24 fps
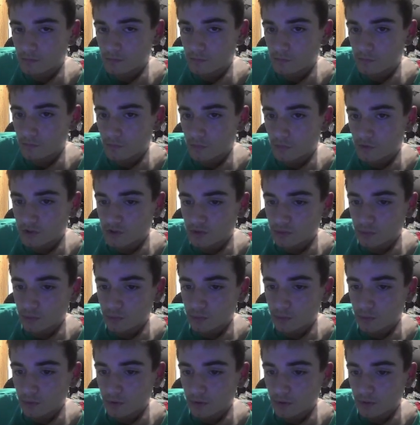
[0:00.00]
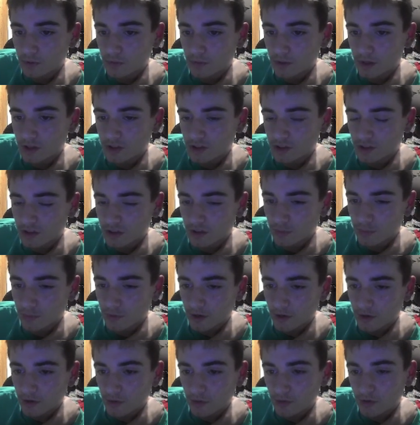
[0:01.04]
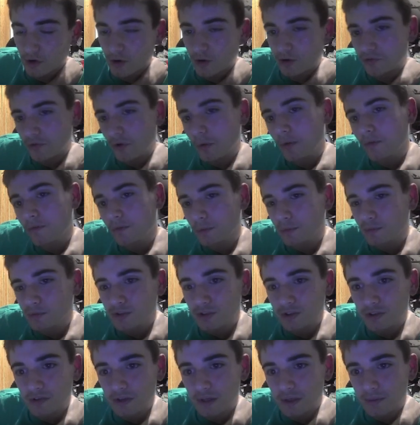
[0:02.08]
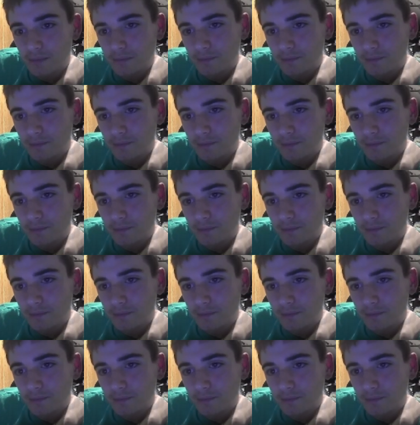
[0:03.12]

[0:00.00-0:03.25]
Which is what, actually, I don't know if I want them to do that.